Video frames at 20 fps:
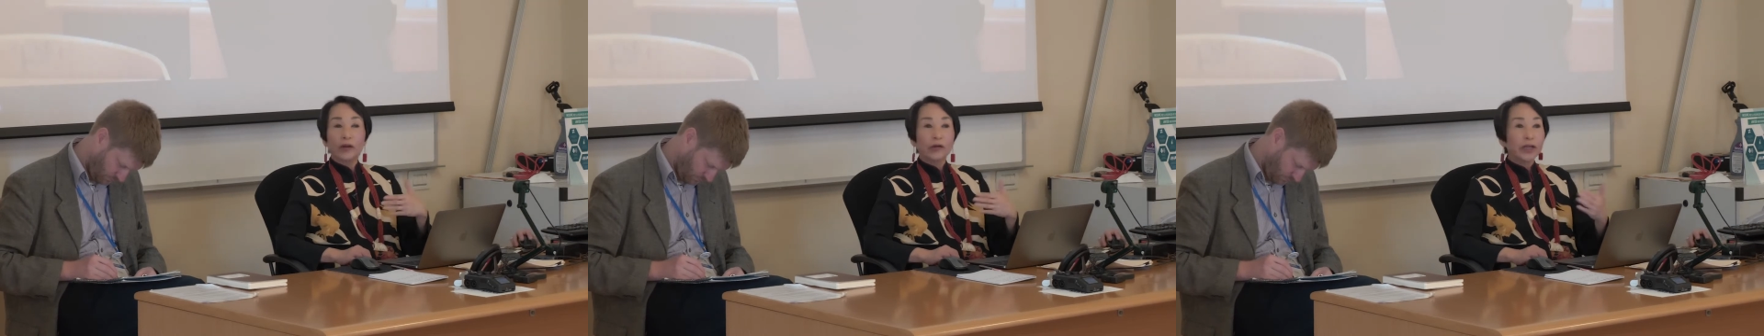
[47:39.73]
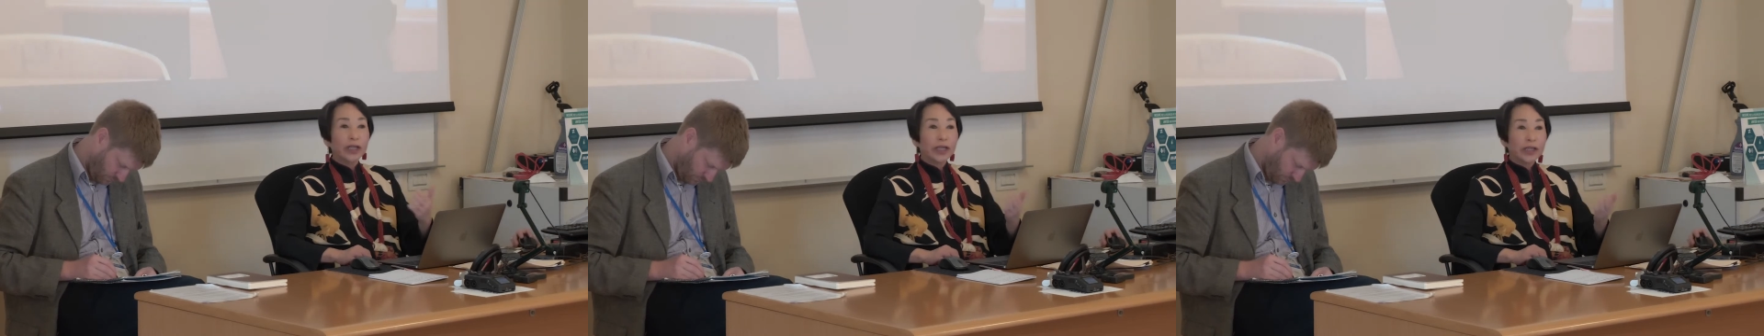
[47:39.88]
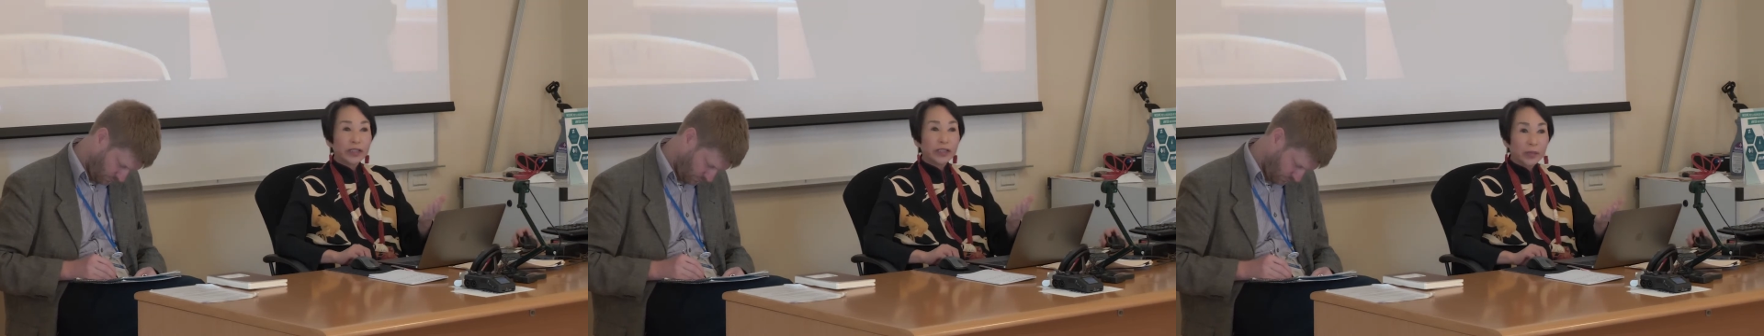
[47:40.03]

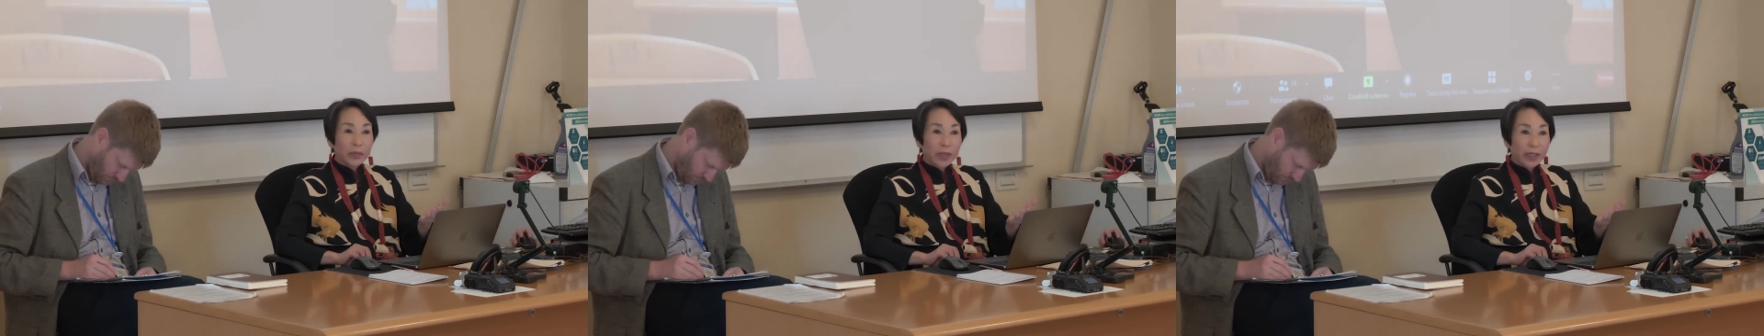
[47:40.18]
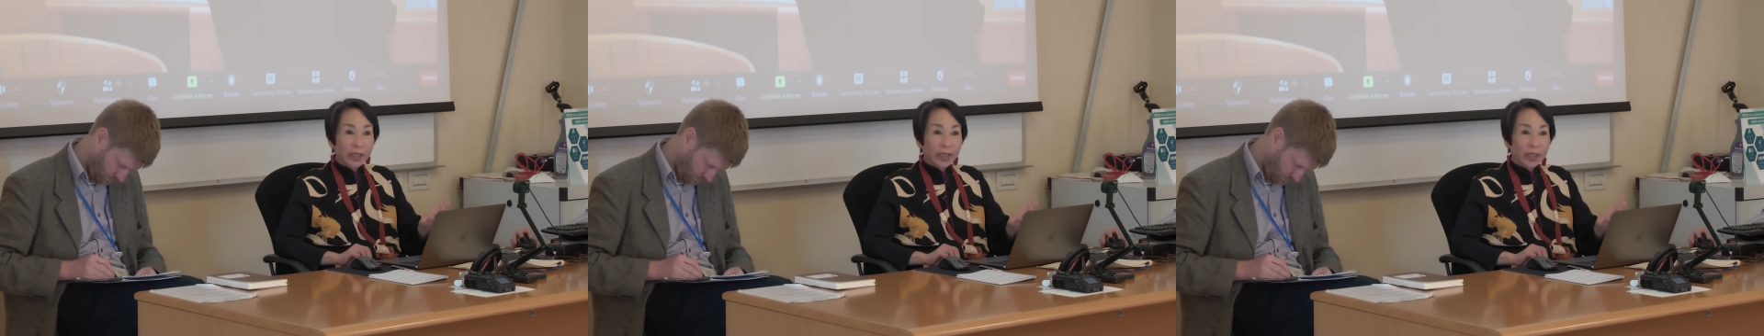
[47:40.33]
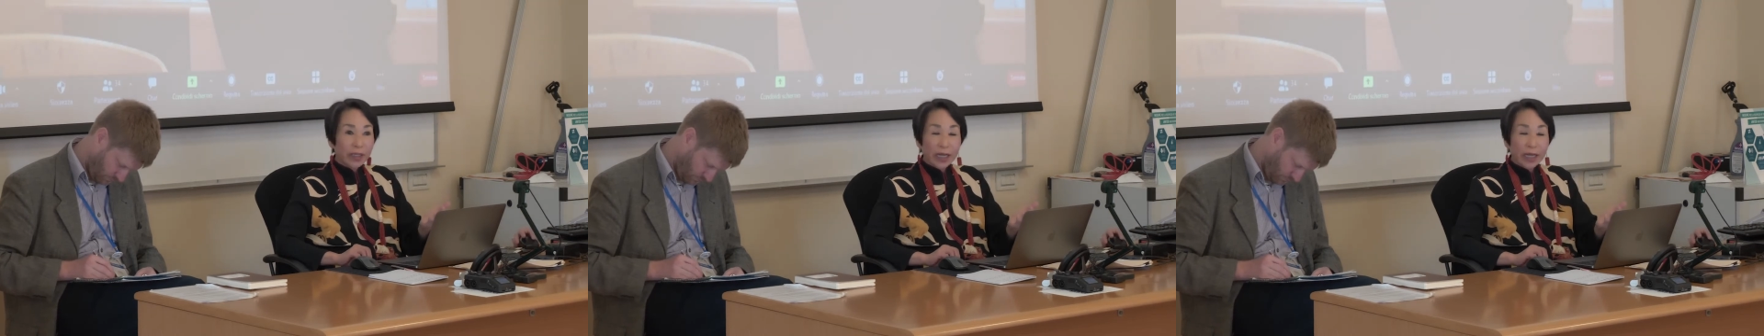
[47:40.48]
very
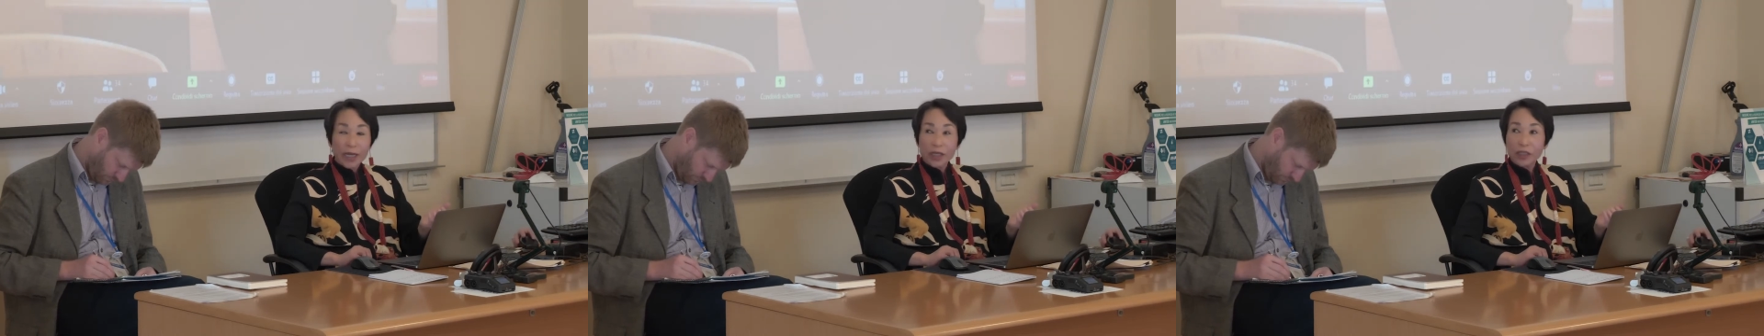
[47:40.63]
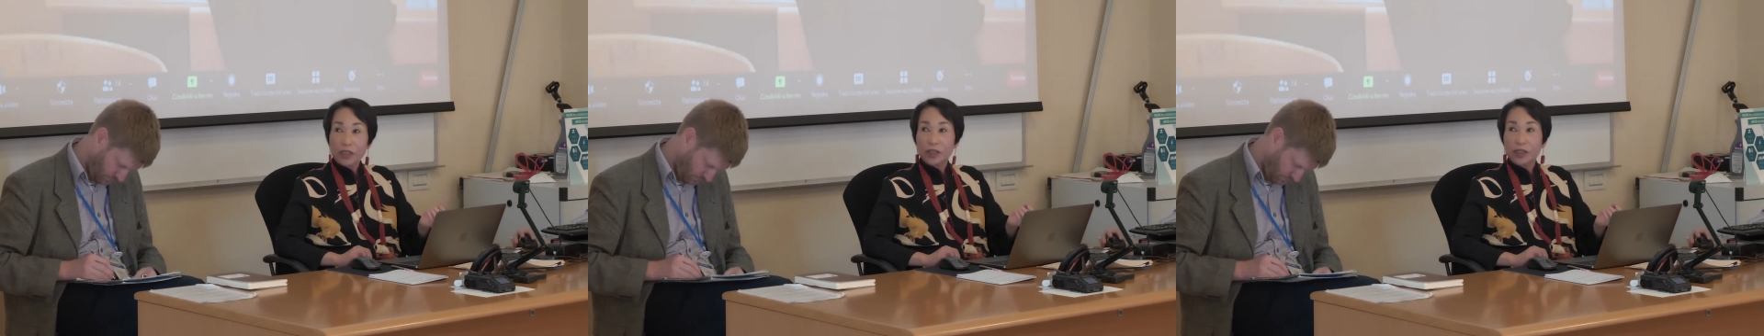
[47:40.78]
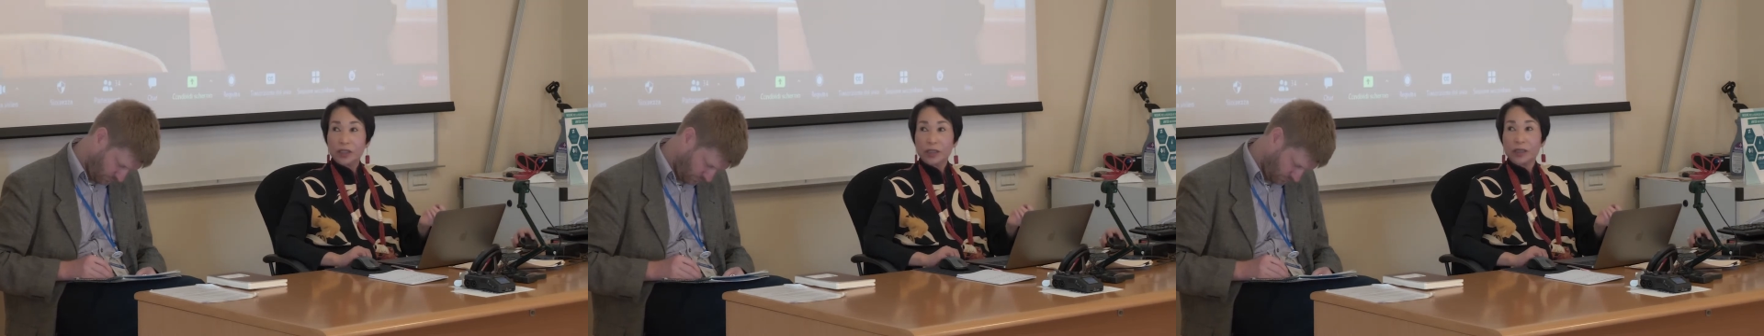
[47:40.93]
intimate
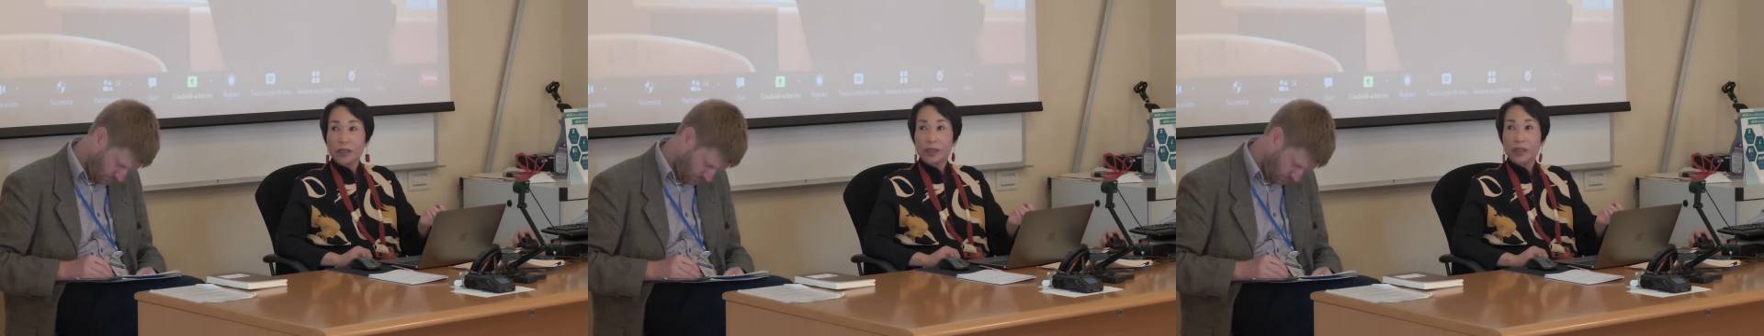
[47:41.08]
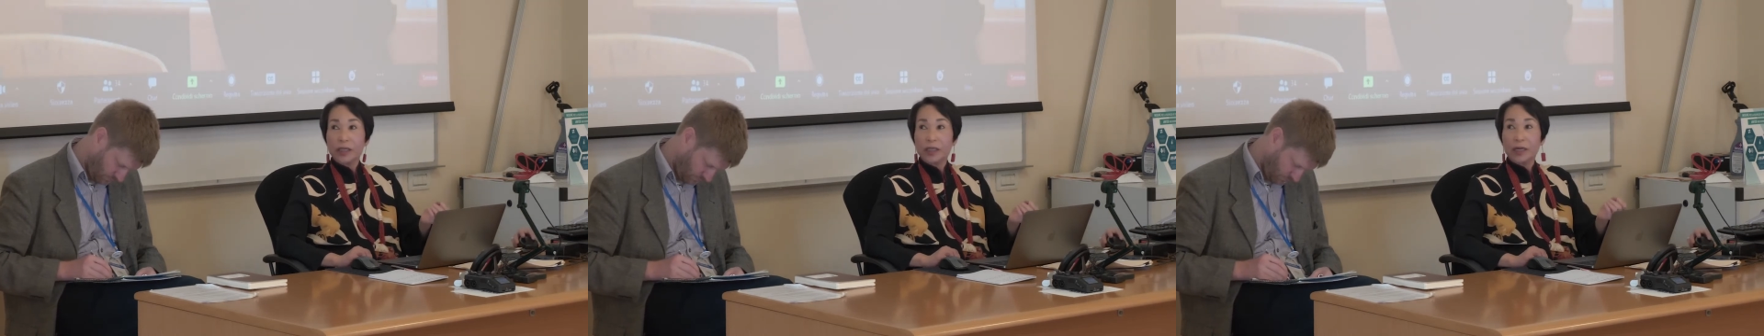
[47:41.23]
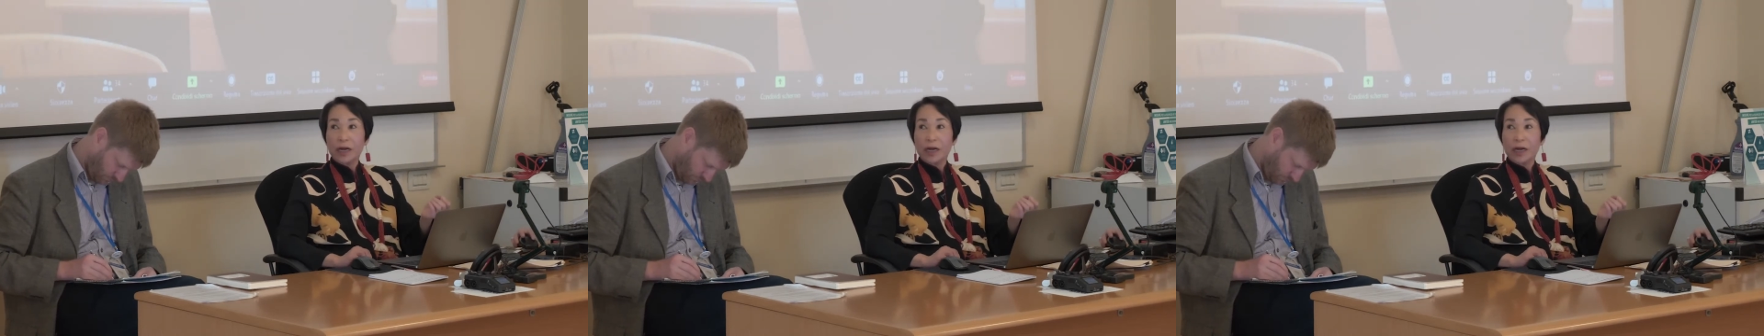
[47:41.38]
connection